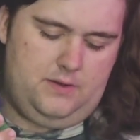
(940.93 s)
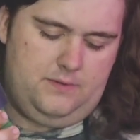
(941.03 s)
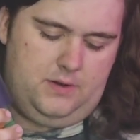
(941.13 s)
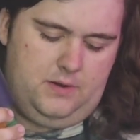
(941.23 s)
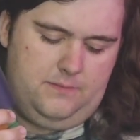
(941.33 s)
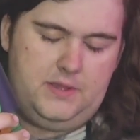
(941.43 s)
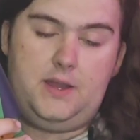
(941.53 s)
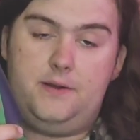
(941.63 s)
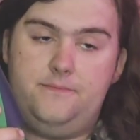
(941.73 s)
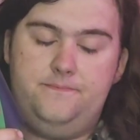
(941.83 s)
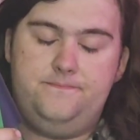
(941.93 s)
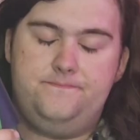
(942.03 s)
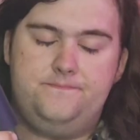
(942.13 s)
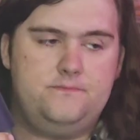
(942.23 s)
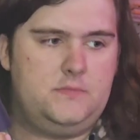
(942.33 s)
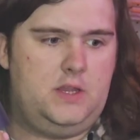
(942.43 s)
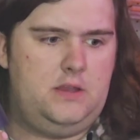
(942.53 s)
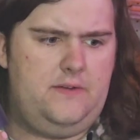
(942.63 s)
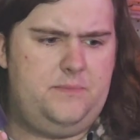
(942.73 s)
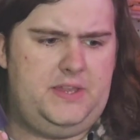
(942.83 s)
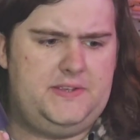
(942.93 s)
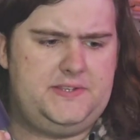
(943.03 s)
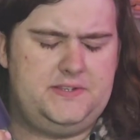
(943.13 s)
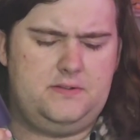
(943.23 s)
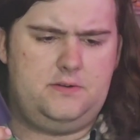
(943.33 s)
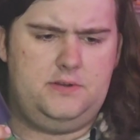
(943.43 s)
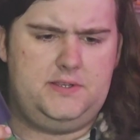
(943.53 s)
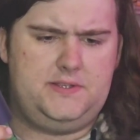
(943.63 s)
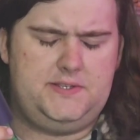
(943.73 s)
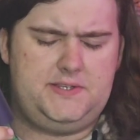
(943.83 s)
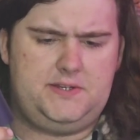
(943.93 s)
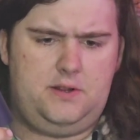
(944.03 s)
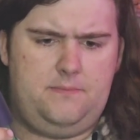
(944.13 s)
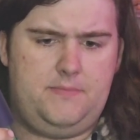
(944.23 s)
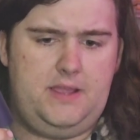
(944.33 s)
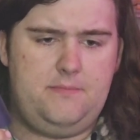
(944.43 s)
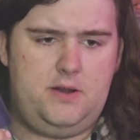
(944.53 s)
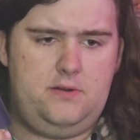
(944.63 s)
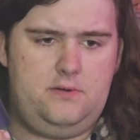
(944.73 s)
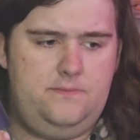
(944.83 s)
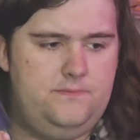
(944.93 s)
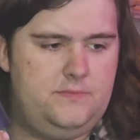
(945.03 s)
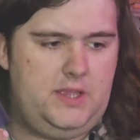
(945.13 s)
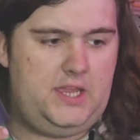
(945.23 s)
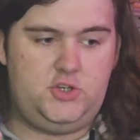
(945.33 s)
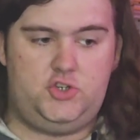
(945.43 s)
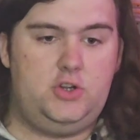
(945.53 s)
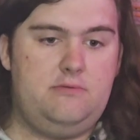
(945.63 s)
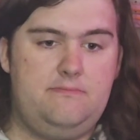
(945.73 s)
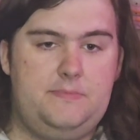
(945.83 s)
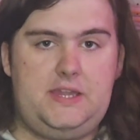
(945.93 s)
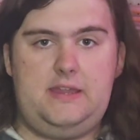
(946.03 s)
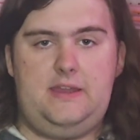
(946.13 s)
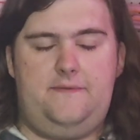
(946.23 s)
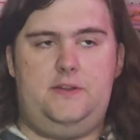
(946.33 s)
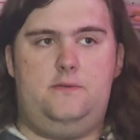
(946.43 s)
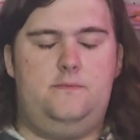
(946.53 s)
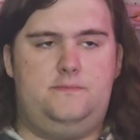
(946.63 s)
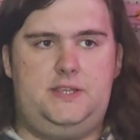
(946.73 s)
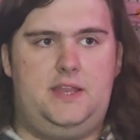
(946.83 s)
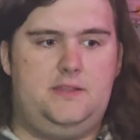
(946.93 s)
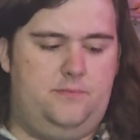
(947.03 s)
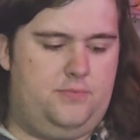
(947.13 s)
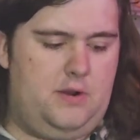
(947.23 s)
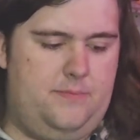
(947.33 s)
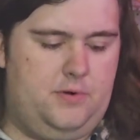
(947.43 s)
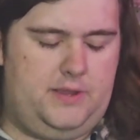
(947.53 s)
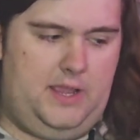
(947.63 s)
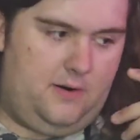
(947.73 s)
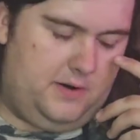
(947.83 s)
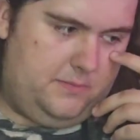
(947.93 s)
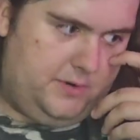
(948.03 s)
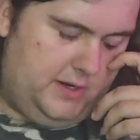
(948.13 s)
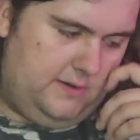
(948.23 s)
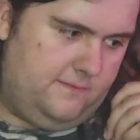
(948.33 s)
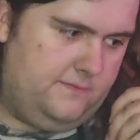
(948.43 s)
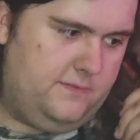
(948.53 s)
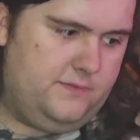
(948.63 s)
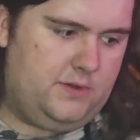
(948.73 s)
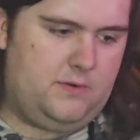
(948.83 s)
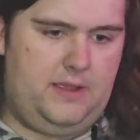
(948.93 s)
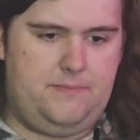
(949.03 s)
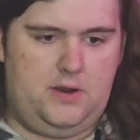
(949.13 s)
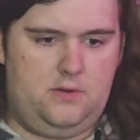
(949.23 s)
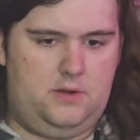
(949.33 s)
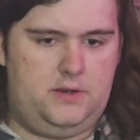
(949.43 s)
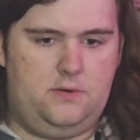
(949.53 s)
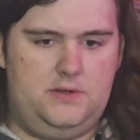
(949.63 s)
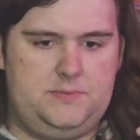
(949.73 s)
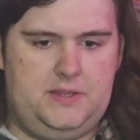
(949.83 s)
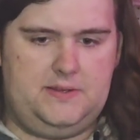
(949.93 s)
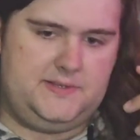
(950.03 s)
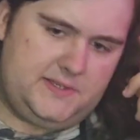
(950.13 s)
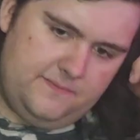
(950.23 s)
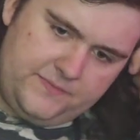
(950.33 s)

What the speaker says: But yeah. FPS is a little inconsistent on my model. It shouldn't be if you take the proper care into putting the right barrel on yours, because